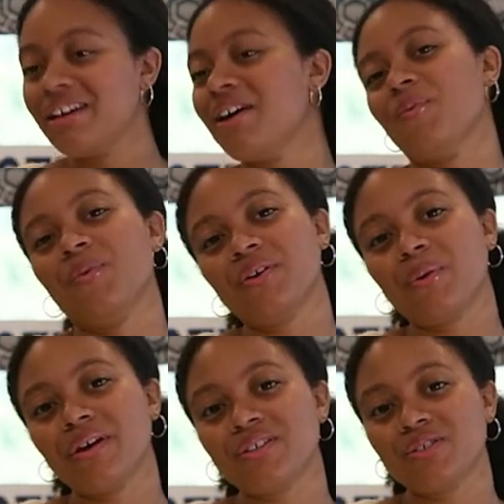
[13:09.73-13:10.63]
We're
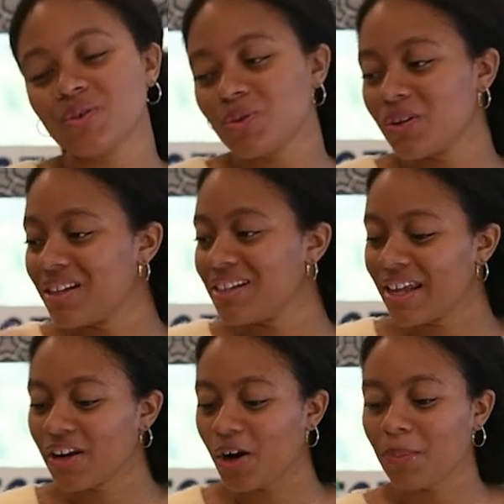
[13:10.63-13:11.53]
going to let
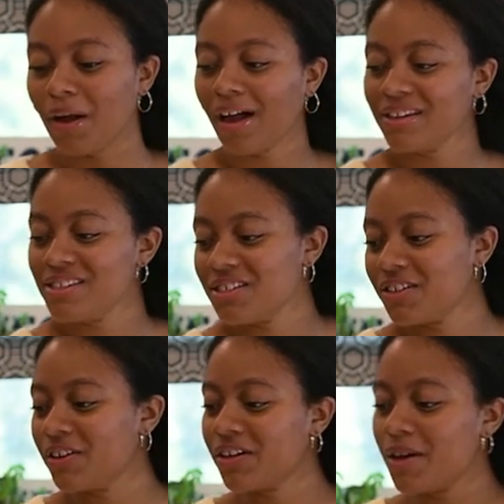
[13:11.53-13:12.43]
our pasta
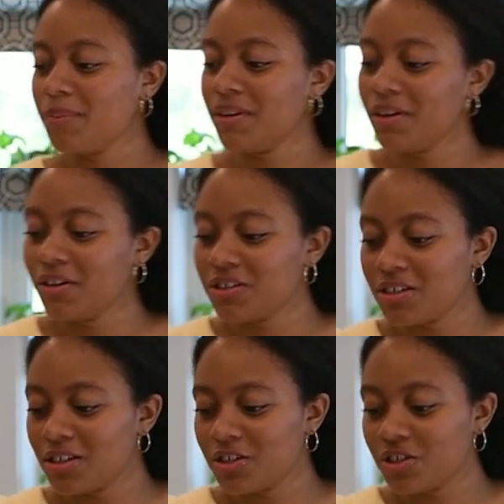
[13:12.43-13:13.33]
cook up here. Just
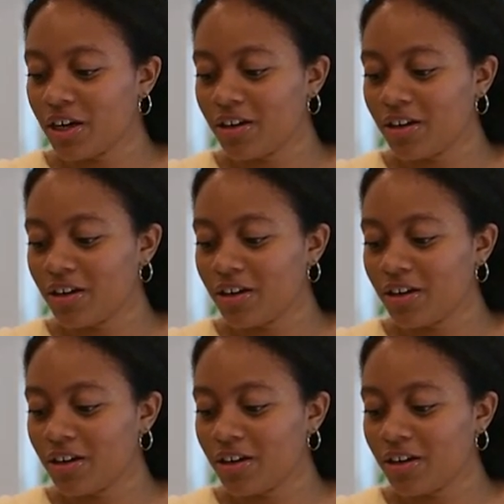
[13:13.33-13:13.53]
going to check